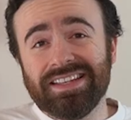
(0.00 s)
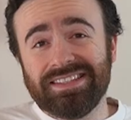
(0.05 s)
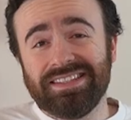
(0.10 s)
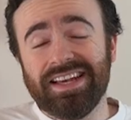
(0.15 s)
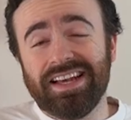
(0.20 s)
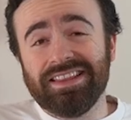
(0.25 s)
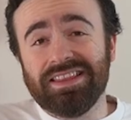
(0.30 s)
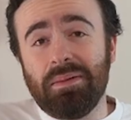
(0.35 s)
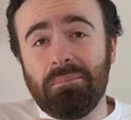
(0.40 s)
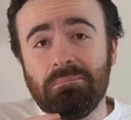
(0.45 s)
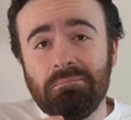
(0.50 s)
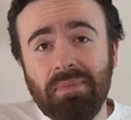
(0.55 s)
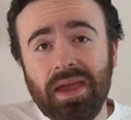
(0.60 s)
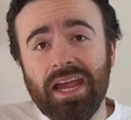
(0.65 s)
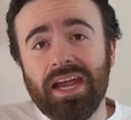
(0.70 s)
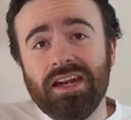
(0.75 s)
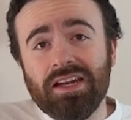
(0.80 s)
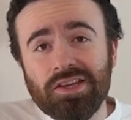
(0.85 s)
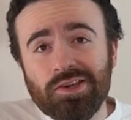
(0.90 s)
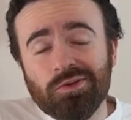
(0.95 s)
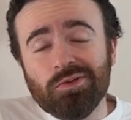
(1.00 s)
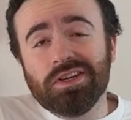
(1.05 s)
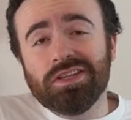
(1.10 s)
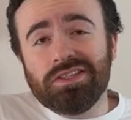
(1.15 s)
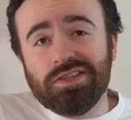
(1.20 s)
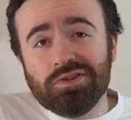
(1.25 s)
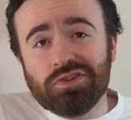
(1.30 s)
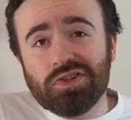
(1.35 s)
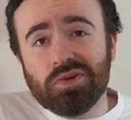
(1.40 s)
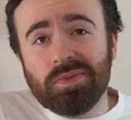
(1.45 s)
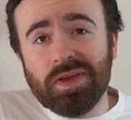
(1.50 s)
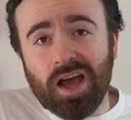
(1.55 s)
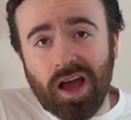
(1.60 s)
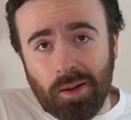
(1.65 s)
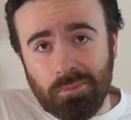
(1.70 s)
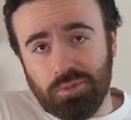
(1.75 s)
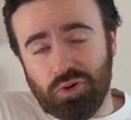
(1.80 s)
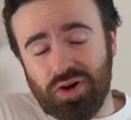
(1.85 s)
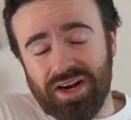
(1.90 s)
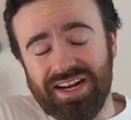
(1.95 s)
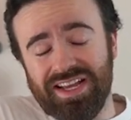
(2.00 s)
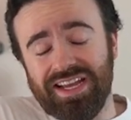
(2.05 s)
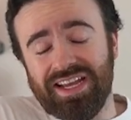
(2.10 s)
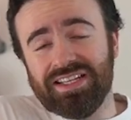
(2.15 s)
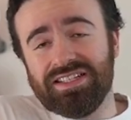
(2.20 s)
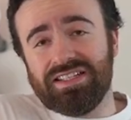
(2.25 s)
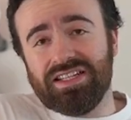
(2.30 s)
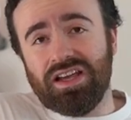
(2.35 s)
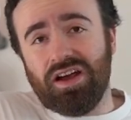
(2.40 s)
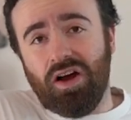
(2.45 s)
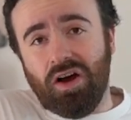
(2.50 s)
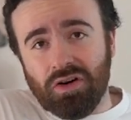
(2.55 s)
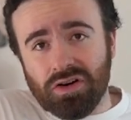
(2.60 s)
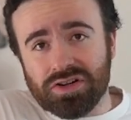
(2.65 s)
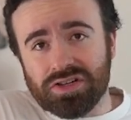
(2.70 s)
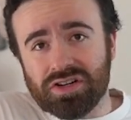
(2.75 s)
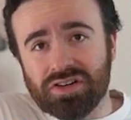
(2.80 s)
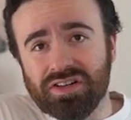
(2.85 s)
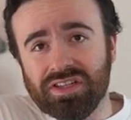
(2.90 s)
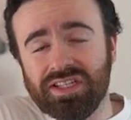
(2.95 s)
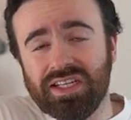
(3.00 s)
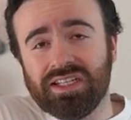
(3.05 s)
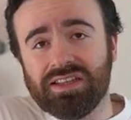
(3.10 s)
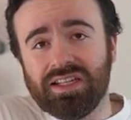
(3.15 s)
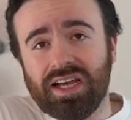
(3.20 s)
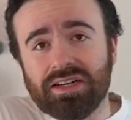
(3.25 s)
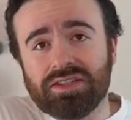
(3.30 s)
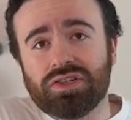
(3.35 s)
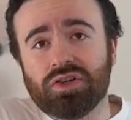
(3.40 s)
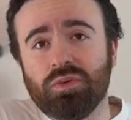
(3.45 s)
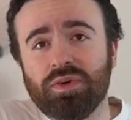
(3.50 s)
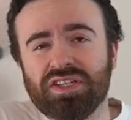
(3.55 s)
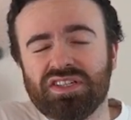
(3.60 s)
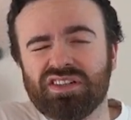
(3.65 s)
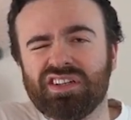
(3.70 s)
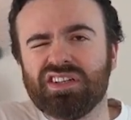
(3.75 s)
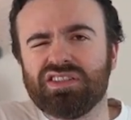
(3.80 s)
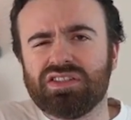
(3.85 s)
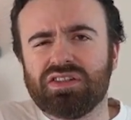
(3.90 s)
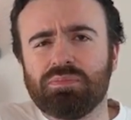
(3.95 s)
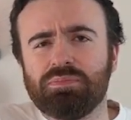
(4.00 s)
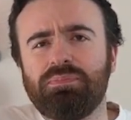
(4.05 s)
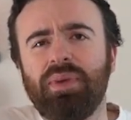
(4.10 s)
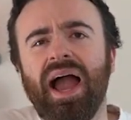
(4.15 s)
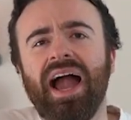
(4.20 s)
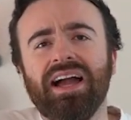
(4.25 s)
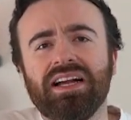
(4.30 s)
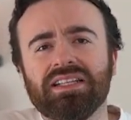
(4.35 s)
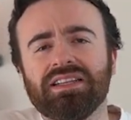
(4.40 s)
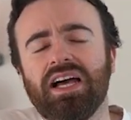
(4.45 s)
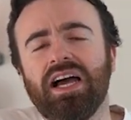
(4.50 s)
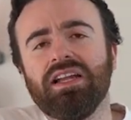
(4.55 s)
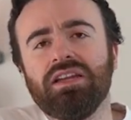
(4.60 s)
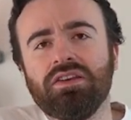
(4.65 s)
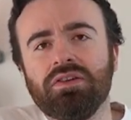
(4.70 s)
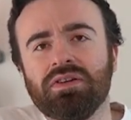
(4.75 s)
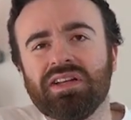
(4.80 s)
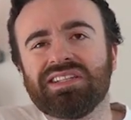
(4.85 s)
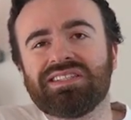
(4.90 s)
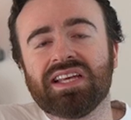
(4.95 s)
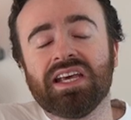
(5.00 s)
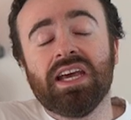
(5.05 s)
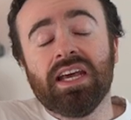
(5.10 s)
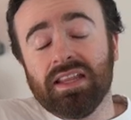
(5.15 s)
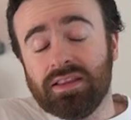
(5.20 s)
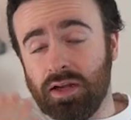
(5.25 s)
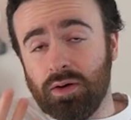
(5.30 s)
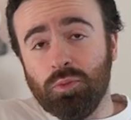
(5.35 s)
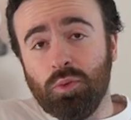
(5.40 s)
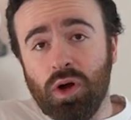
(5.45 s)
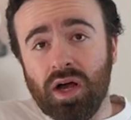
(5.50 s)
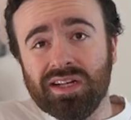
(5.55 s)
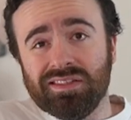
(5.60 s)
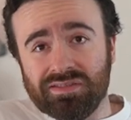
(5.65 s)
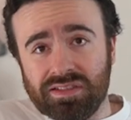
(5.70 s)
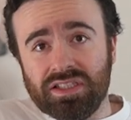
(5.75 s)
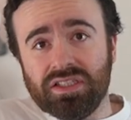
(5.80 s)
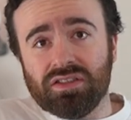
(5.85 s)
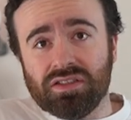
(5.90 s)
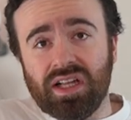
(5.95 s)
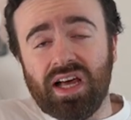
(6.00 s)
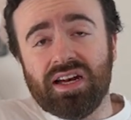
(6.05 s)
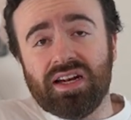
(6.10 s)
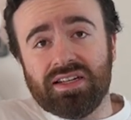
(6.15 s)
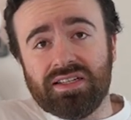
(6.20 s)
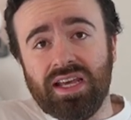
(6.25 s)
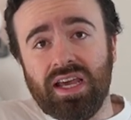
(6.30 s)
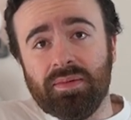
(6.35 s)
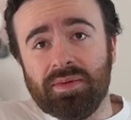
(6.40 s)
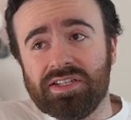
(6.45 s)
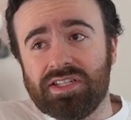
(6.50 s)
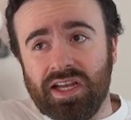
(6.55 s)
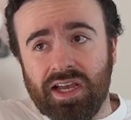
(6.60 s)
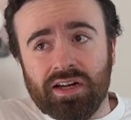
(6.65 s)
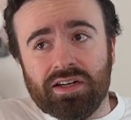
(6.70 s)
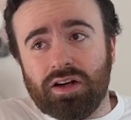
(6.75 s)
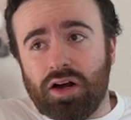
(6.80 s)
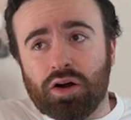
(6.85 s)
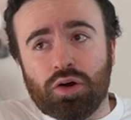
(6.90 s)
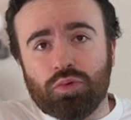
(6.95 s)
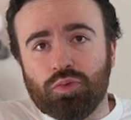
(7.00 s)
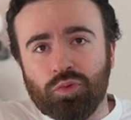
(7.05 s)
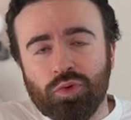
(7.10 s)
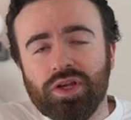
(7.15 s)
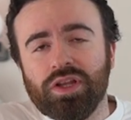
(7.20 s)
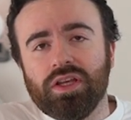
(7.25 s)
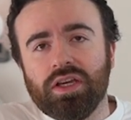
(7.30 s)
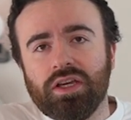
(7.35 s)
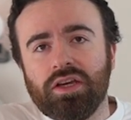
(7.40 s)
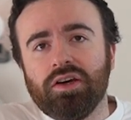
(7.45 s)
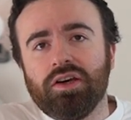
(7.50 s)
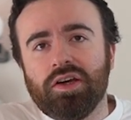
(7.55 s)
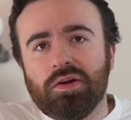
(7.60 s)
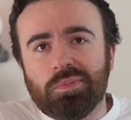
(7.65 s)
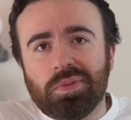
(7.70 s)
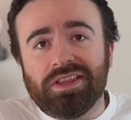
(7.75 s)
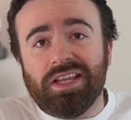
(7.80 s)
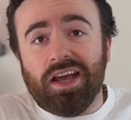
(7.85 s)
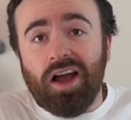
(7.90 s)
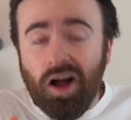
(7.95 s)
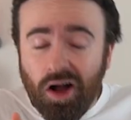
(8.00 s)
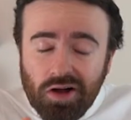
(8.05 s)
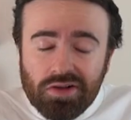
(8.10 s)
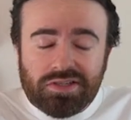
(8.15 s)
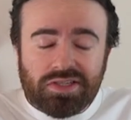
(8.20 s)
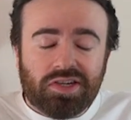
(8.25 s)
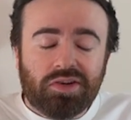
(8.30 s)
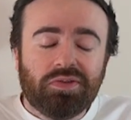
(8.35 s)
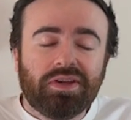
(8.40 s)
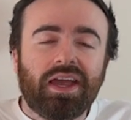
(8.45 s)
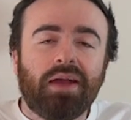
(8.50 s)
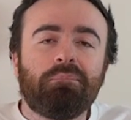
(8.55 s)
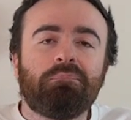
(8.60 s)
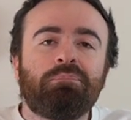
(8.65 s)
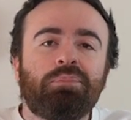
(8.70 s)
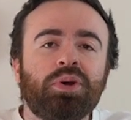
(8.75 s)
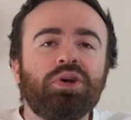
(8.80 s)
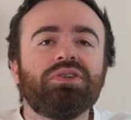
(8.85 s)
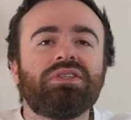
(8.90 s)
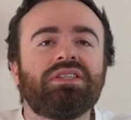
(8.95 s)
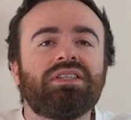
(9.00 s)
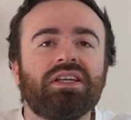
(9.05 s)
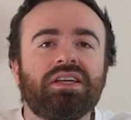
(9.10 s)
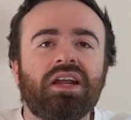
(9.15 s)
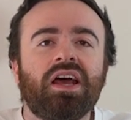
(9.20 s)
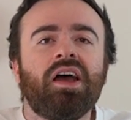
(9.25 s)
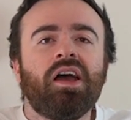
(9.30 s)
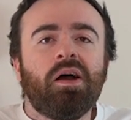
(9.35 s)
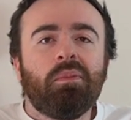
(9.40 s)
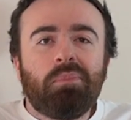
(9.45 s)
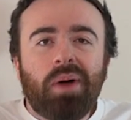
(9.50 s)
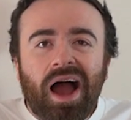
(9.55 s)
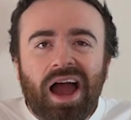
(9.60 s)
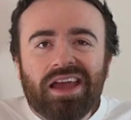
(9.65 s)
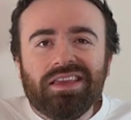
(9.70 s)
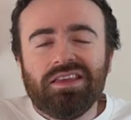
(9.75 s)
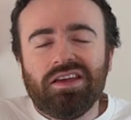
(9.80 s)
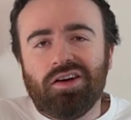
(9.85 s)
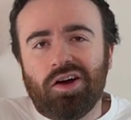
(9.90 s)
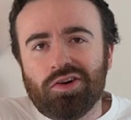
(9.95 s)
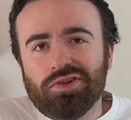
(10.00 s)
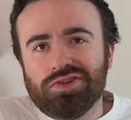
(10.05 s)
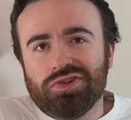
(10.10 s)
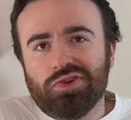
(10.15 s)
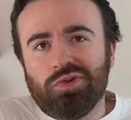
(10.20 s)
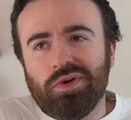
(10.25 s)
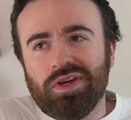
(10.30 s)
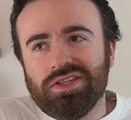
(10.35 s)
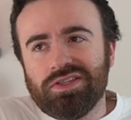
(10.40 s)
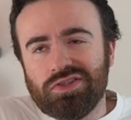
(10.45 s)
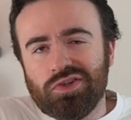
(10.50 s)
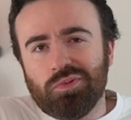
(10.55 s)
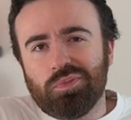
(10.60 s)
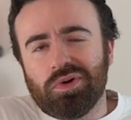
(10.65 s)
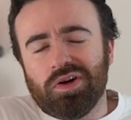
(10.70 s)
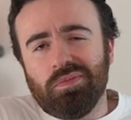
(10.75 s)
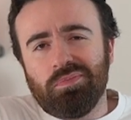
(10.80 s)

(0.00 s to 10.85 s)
said, the main units you should be upgrading is the Archer and the Electro Wizard because they're backline units that, one, deal a lot of damage and are really good, but they also get boosted by the Archer Queen super